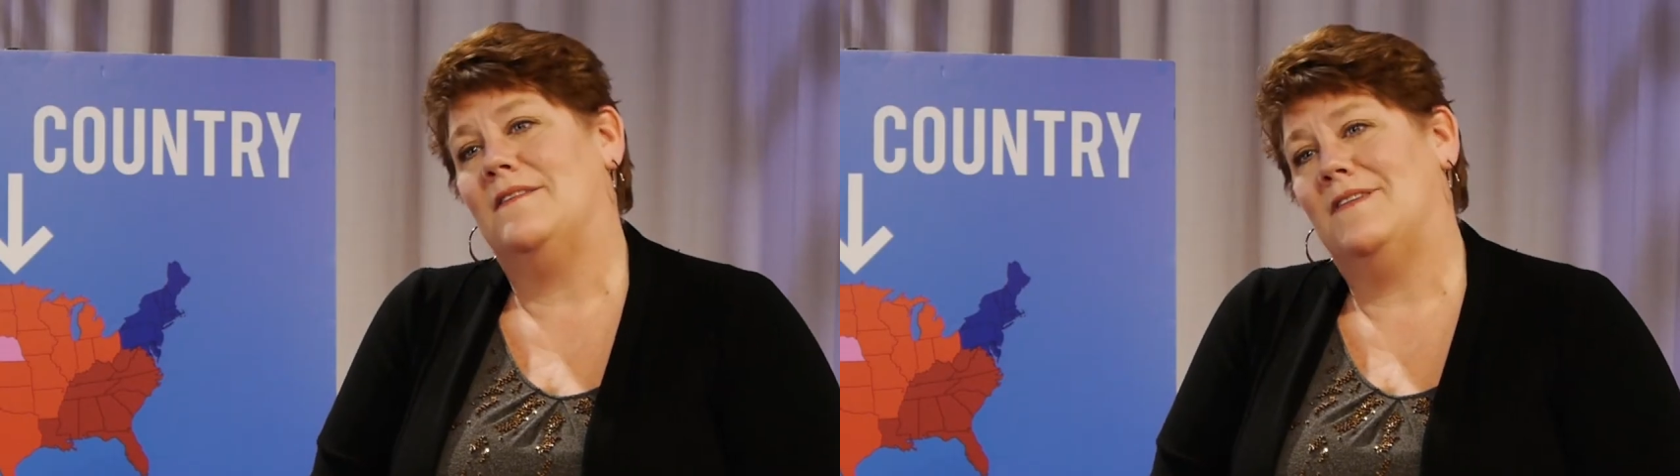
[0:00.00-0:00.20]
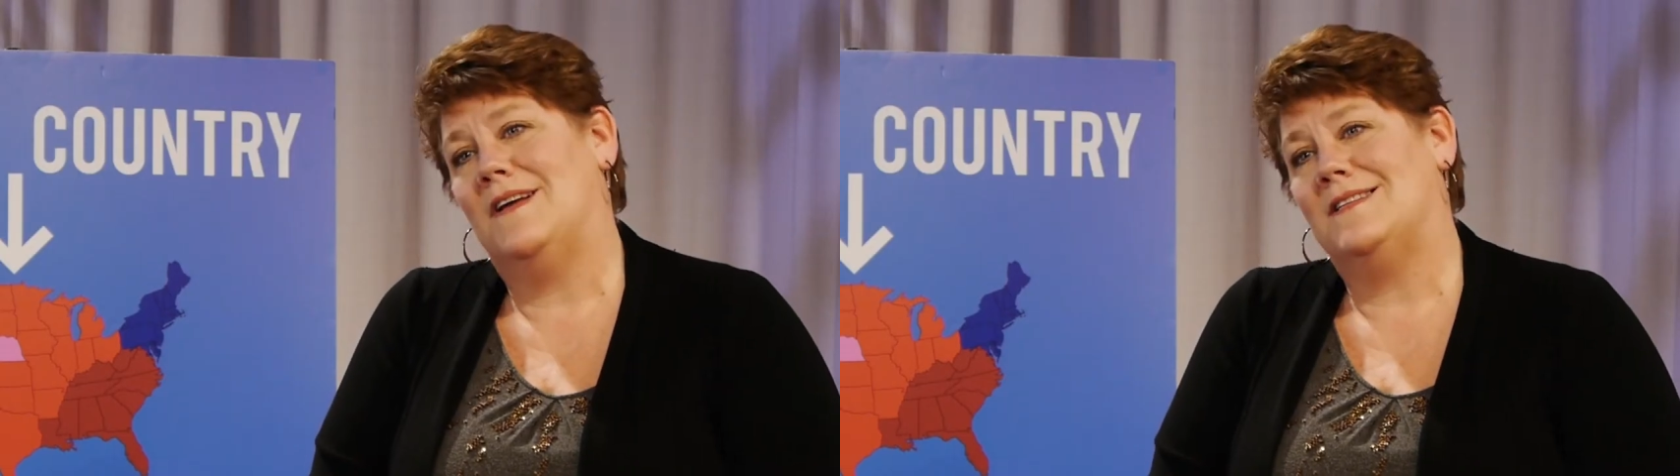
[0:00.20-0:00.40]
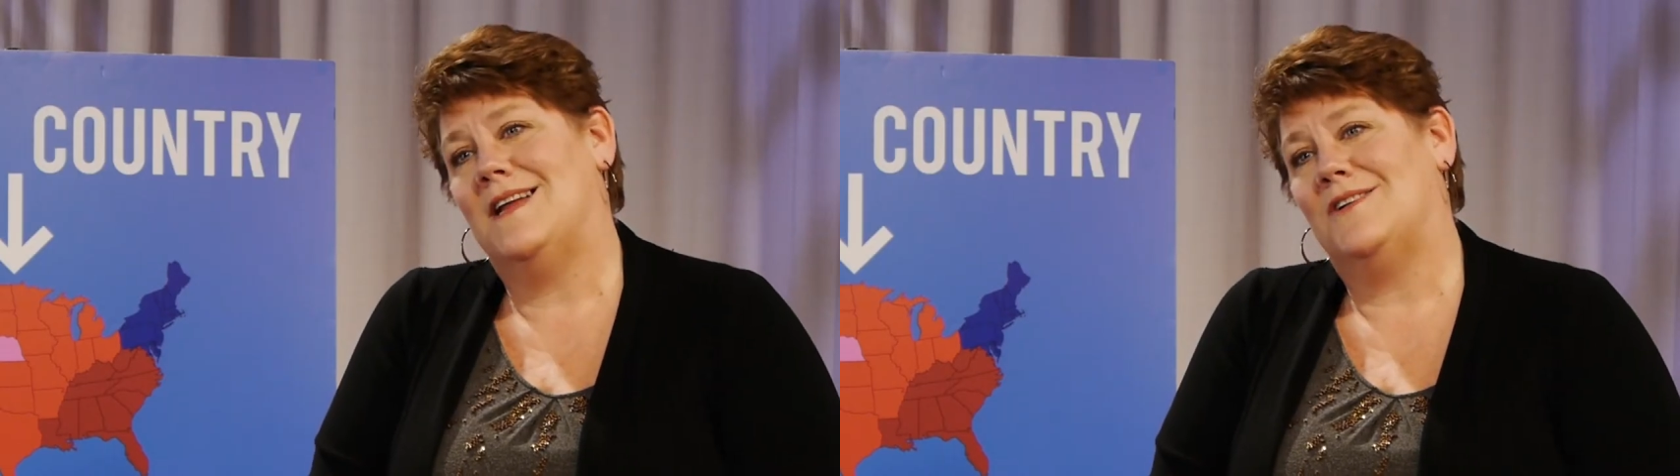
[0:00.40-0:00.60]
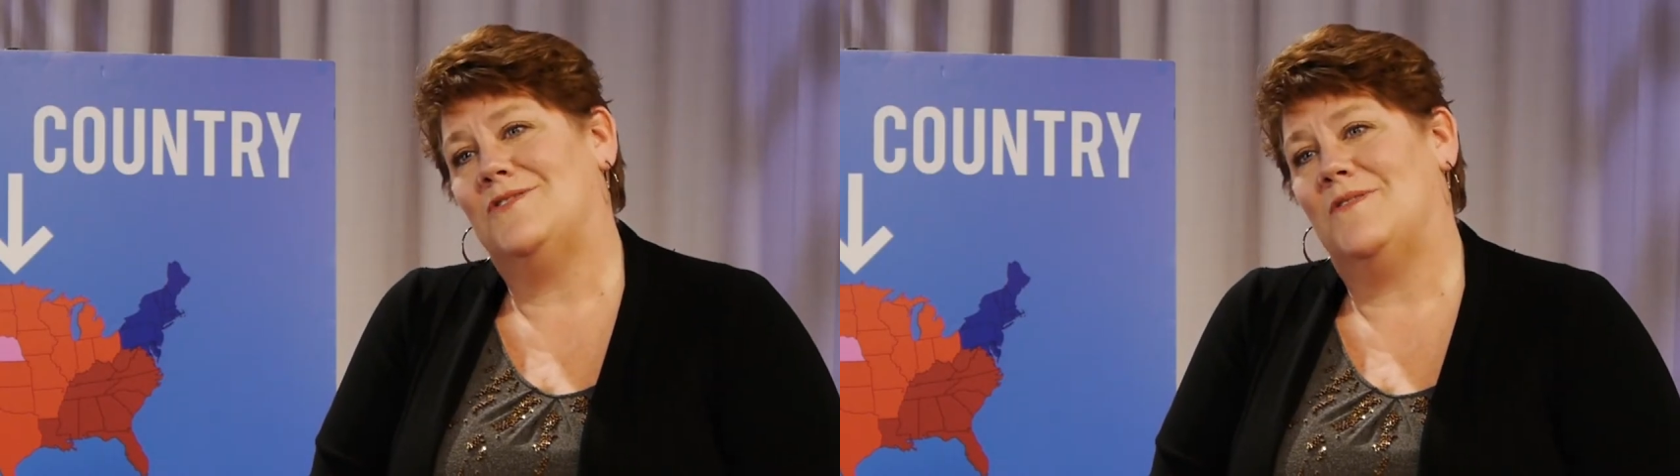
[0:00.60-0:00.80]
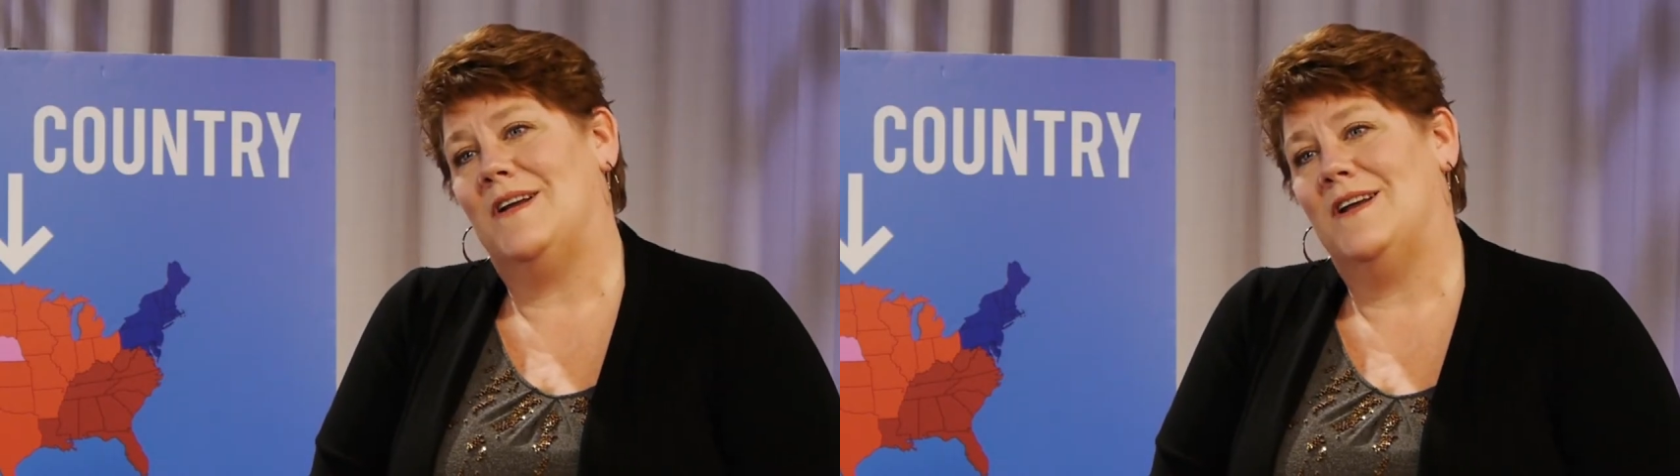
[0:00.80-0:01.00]
a living as an
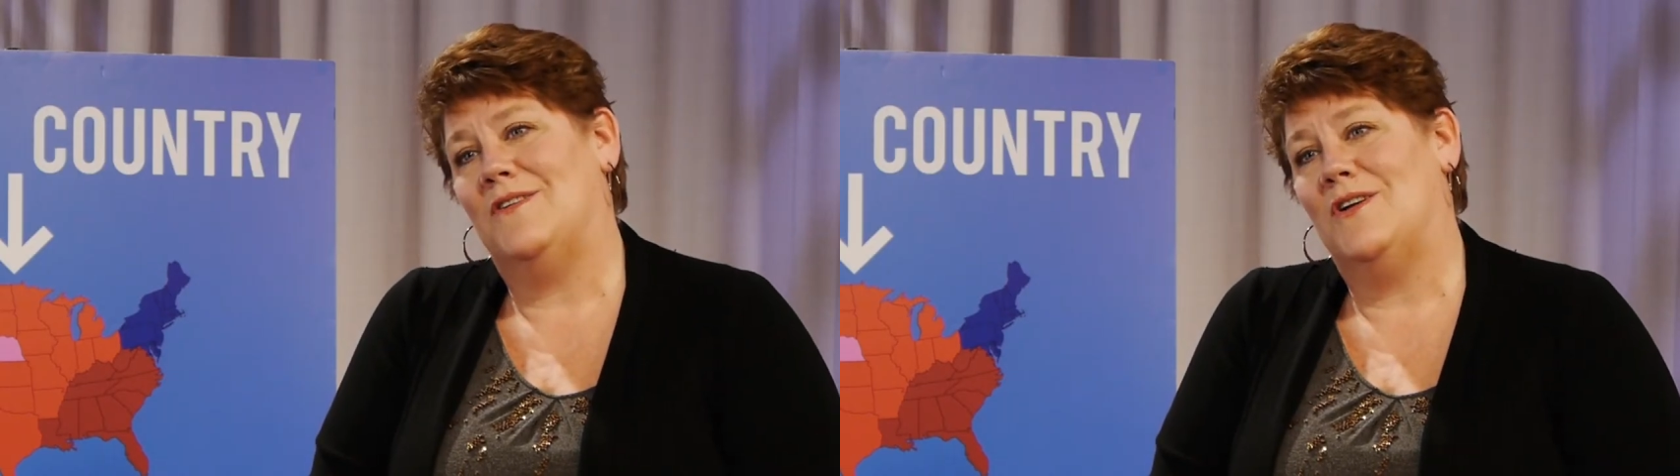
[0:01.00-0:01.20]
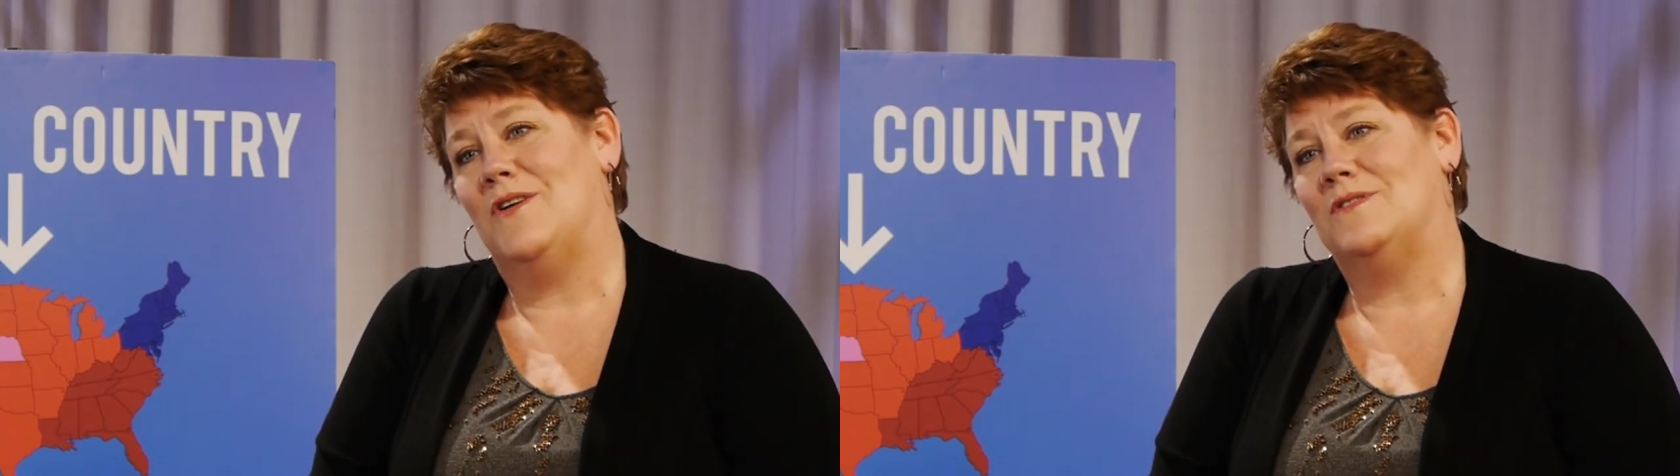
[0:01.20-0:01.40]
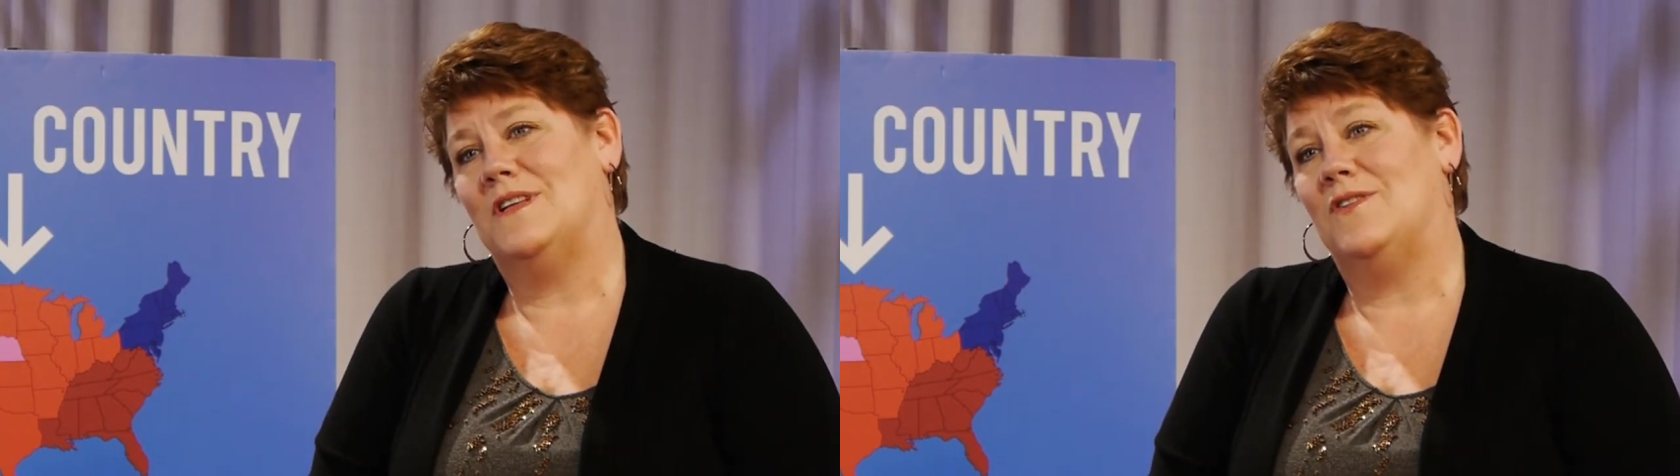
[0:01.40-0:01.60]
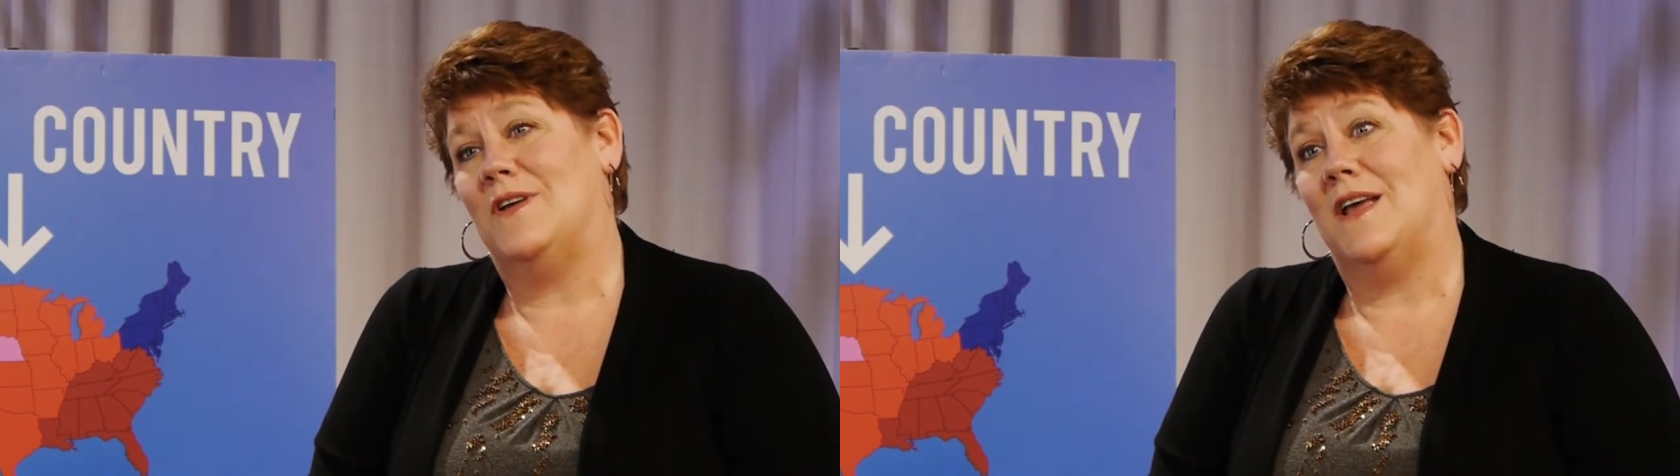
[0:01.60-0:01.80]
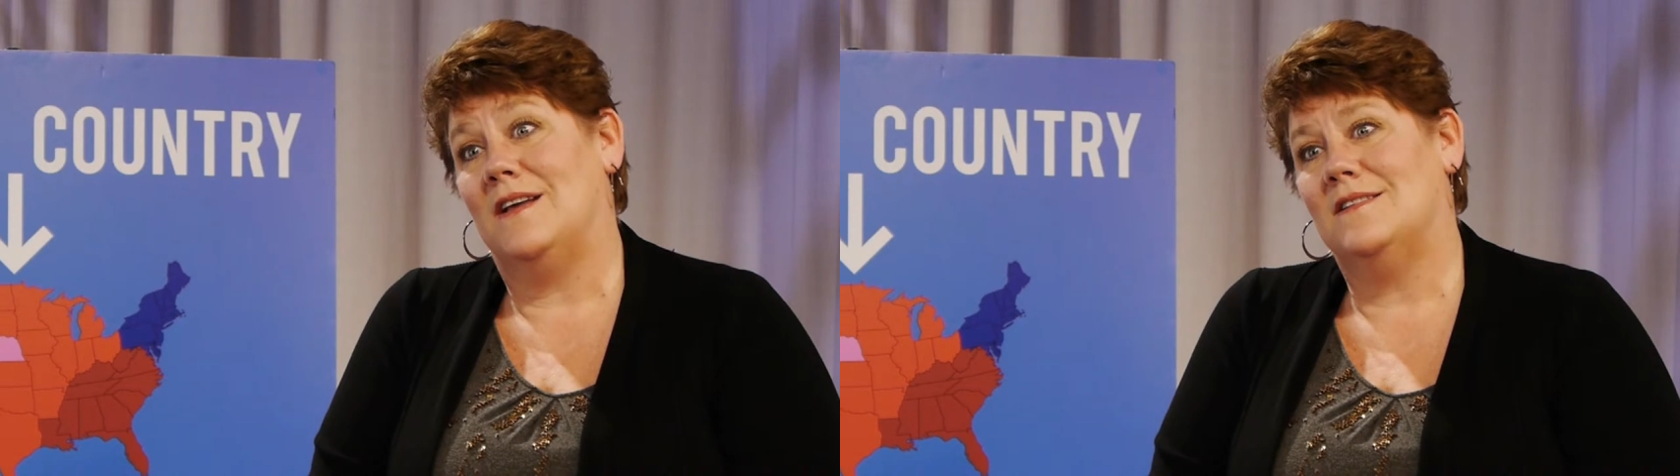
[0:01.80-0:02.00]
actor around here knows that you
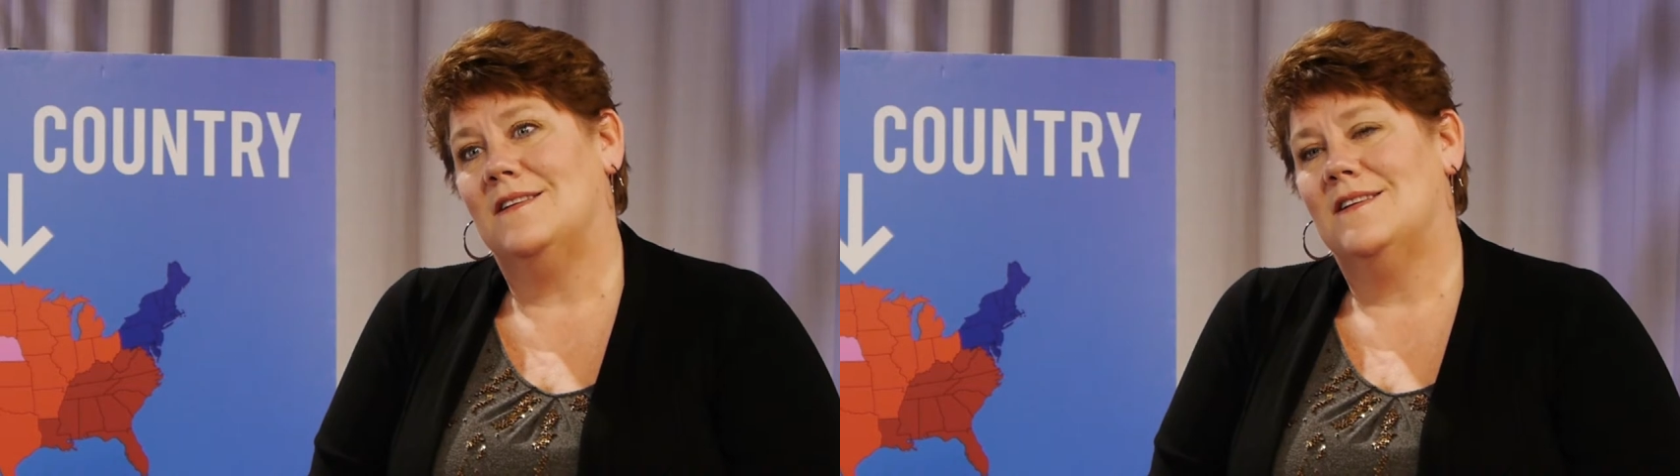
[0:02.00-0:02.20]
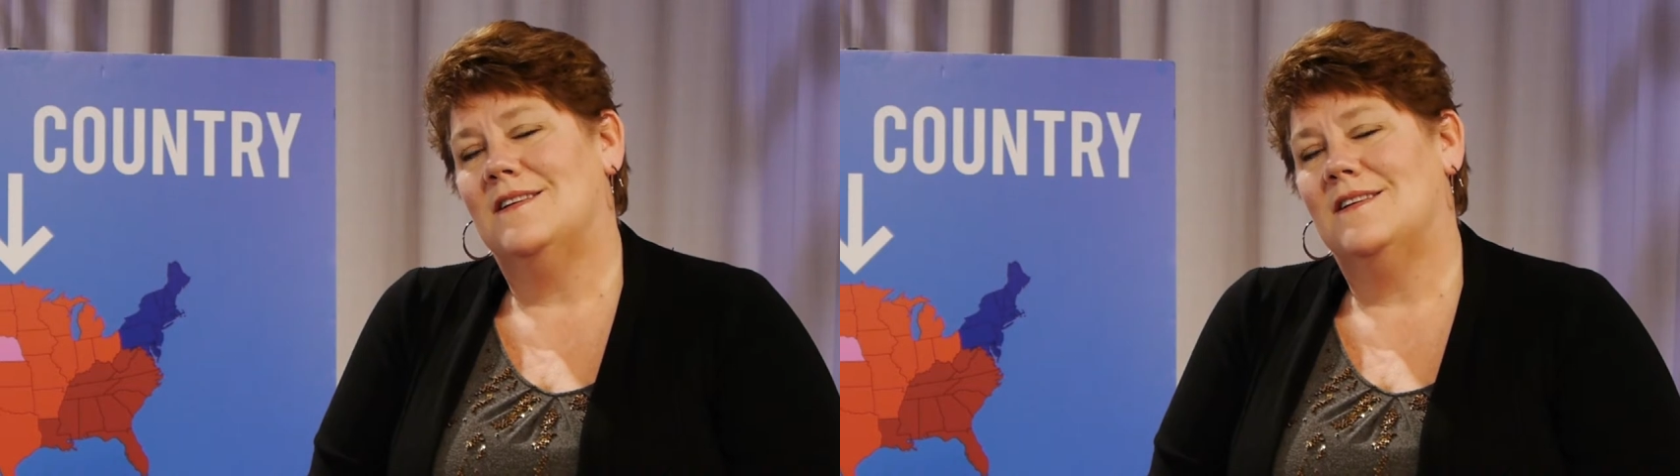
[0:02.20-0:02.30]
can't,